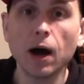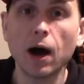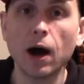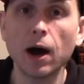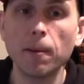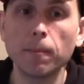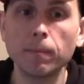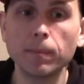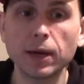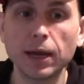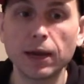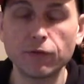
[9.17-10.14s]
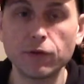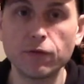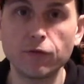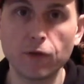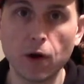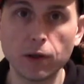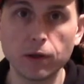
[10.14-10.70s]
If you
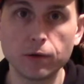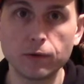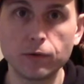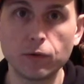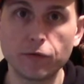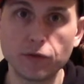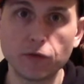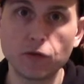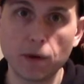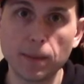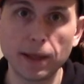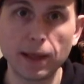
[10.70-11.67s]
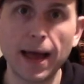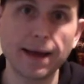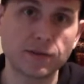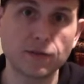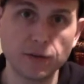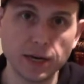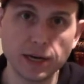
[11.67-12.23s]
saw my
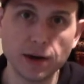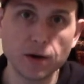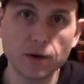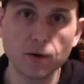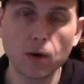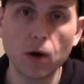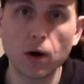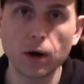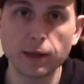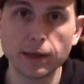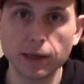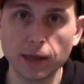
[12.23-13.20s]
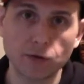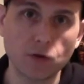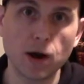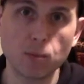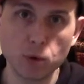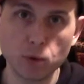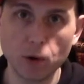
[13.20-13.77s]
last video on the
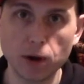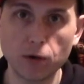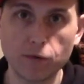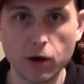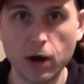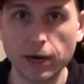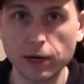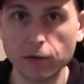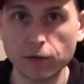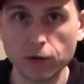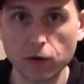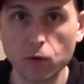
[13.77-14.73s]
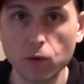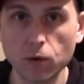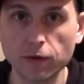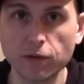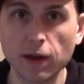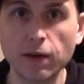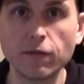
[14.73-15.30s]
Electribe, we went over how to use the
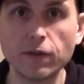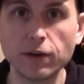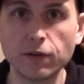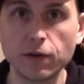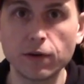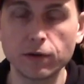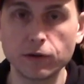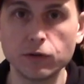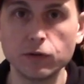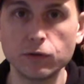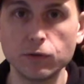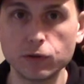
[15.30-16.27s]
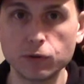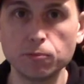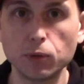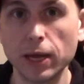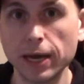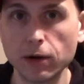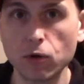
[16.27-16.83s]
chord set feature to
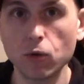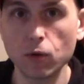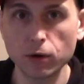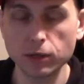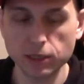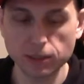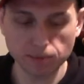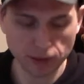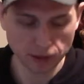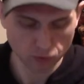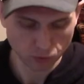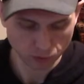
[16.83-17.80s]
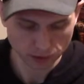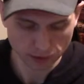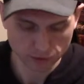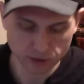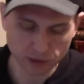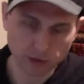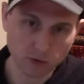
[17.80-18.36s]
play chords, to play cool and
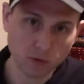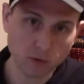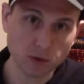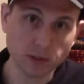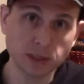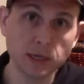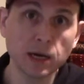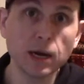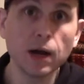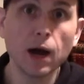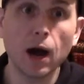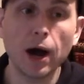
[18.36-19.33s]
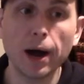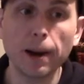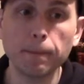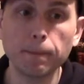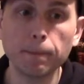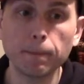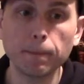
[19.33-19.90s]
interesting chords.
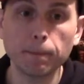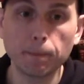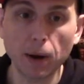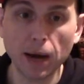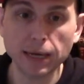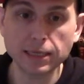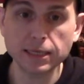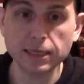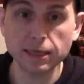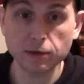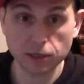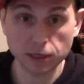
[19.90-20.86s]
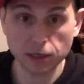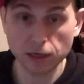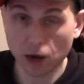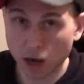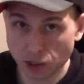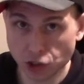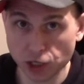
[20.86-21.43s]
But there's a
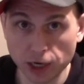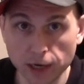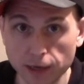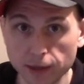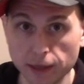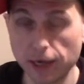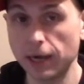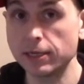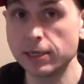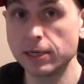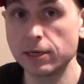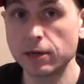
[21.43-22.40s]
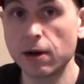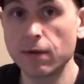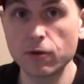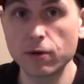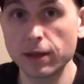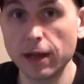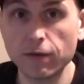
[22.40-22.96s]
gotcha that I didn't
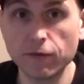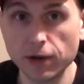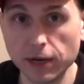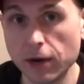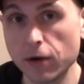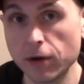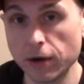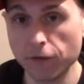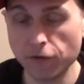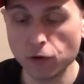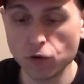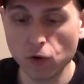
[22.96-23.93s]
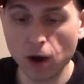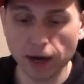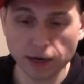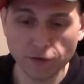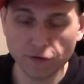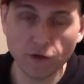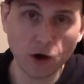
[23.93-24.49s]
cover in that video, and if you
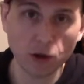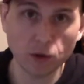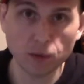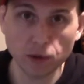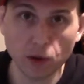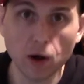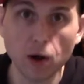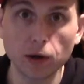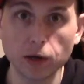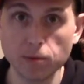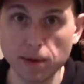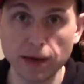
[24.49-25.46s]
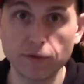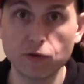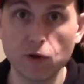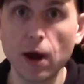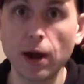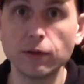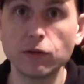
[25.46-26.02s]
tried to follow along, you may have
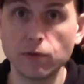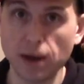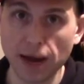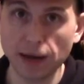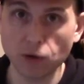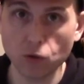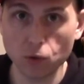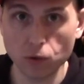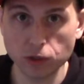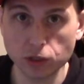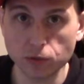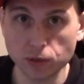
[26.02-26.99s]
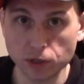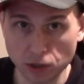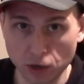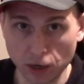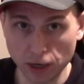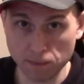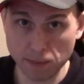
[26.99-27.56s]
tried to add chords to a
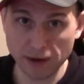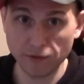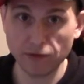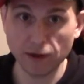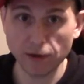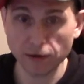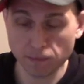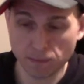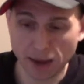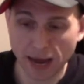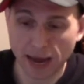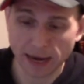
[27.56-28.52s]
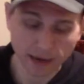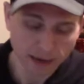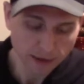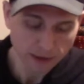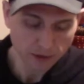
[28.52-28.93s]
song and it may have sounded bad.